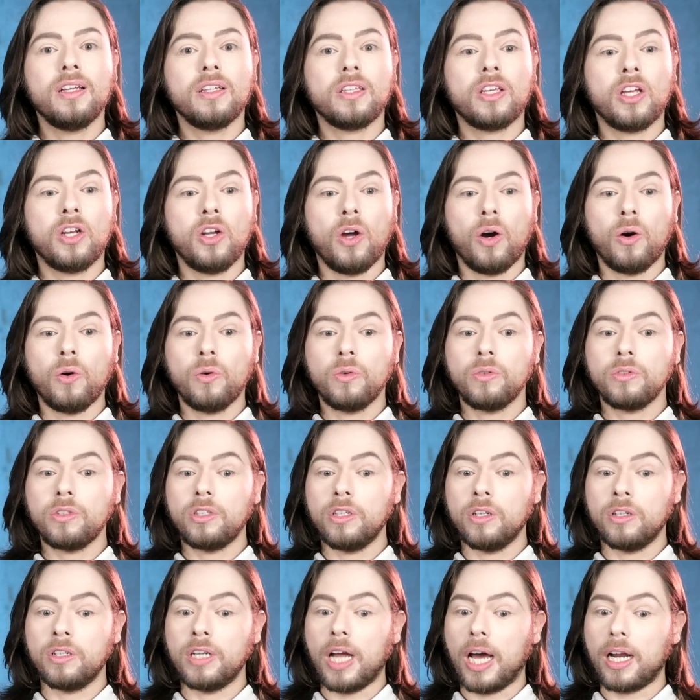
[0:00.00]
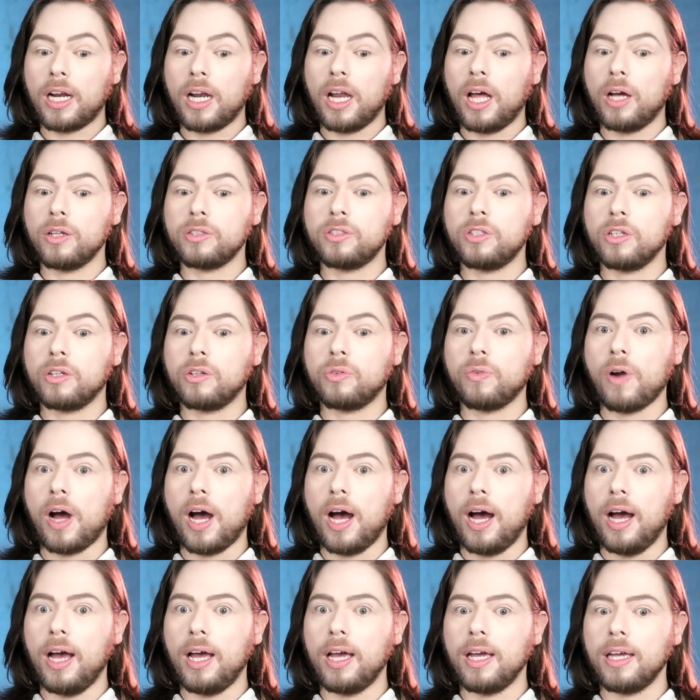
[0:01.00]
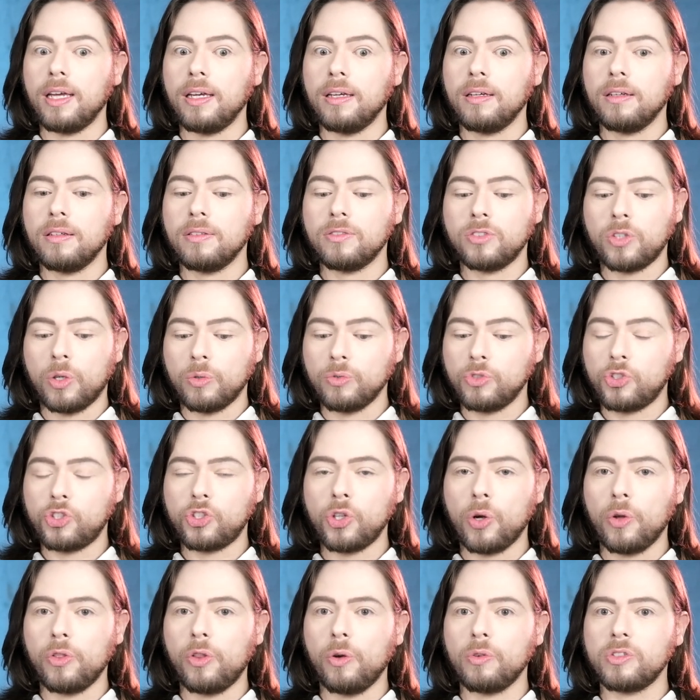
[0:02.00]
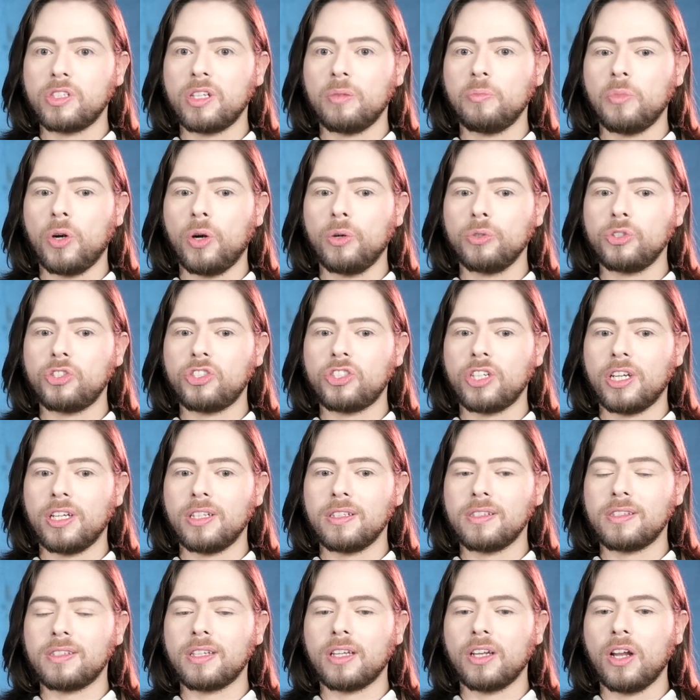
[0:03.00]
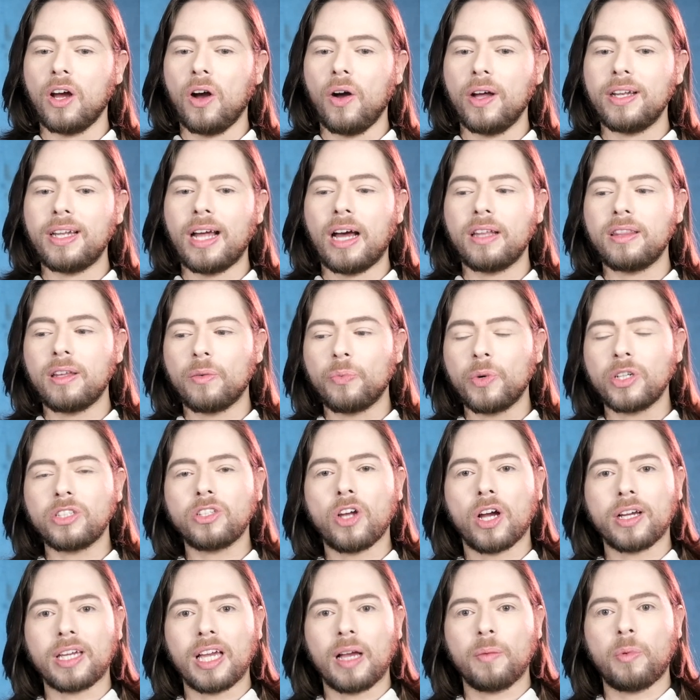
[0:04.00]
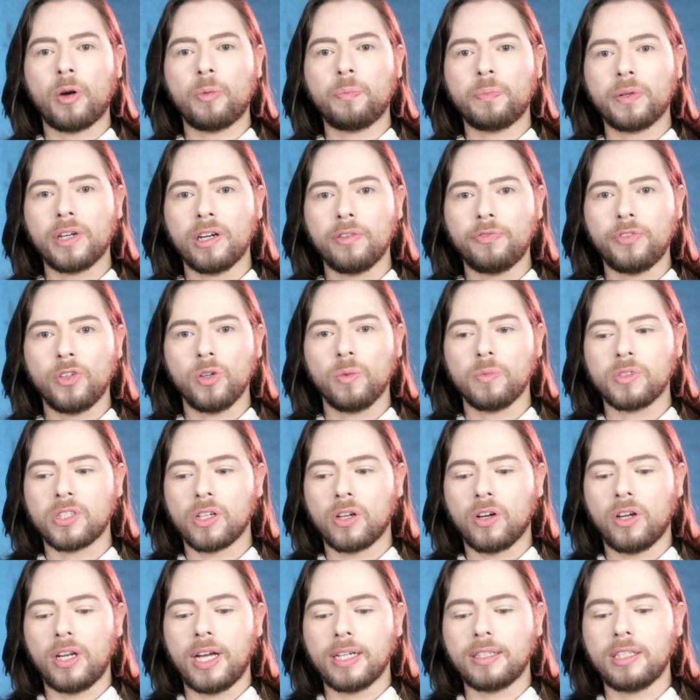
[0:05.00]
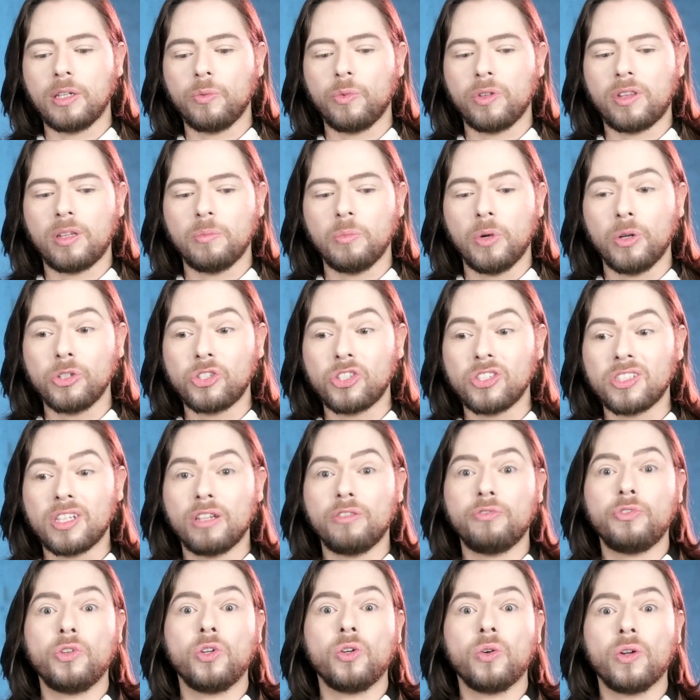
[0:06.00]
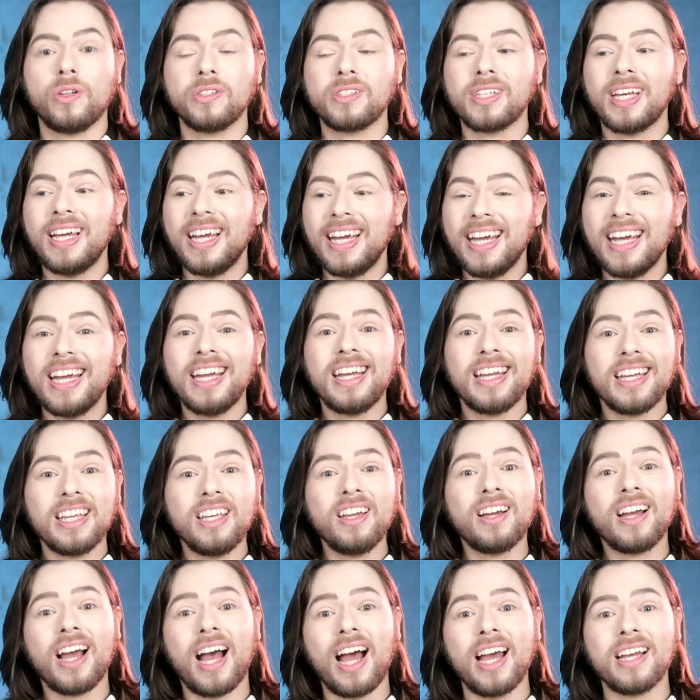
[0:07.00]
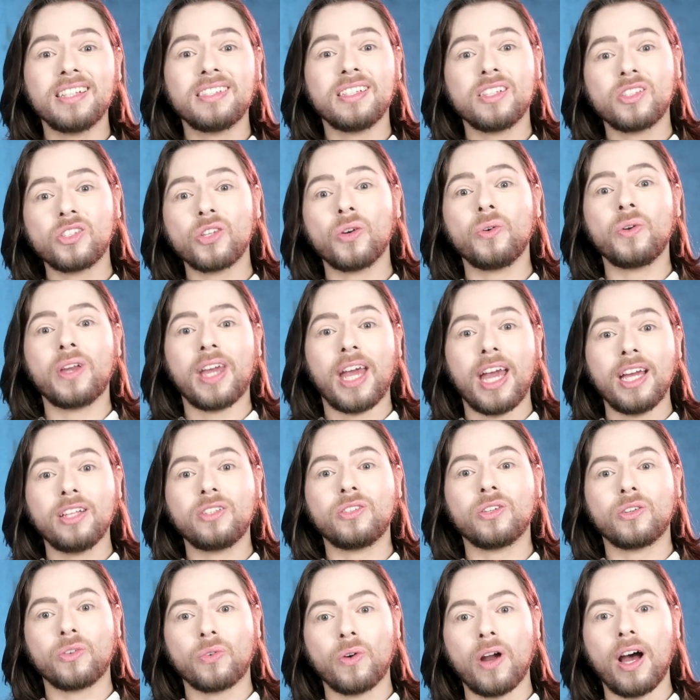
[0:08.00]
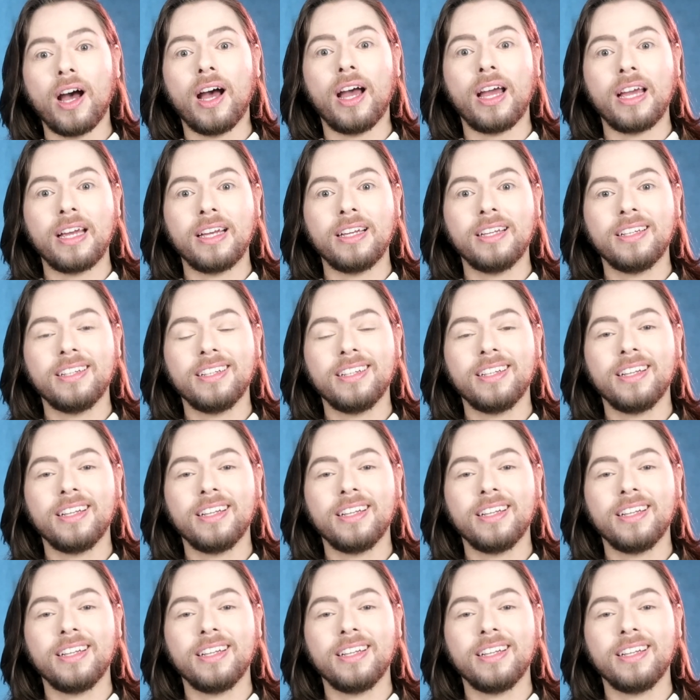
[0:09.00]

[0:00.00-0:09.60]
You know, you're not allowed to cry. Don't show those emotions, you know. And now that we're talking about perfumes and connecting with emotions and funerals, you guys, it's okay to cry.